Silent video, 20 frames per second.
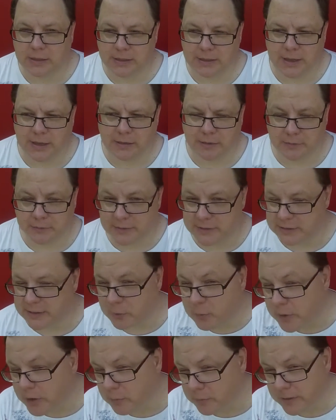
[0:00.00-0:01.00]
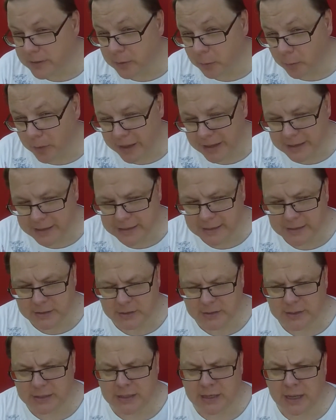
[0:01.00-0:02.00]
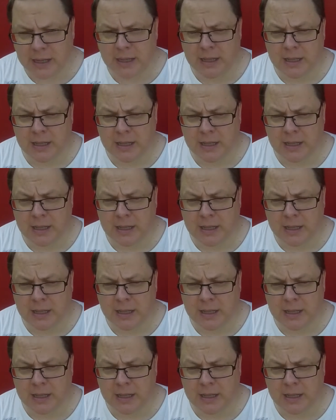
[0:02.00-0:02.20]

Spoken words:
Now, the reason I went with the white edition